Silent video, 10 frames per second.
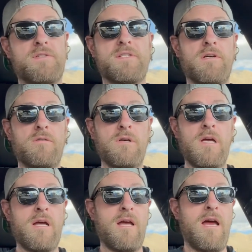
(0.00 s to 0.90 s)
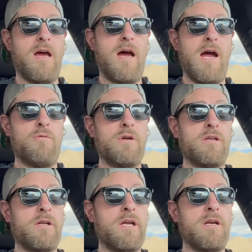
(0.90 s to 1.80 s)
So I
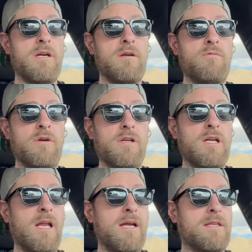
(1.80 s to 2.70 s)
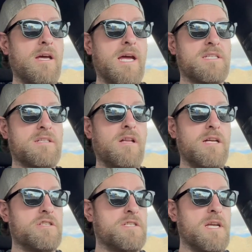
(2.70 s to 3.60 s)
really like the
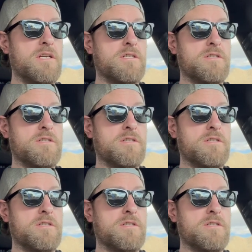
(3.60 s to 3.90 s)
XClutch Stage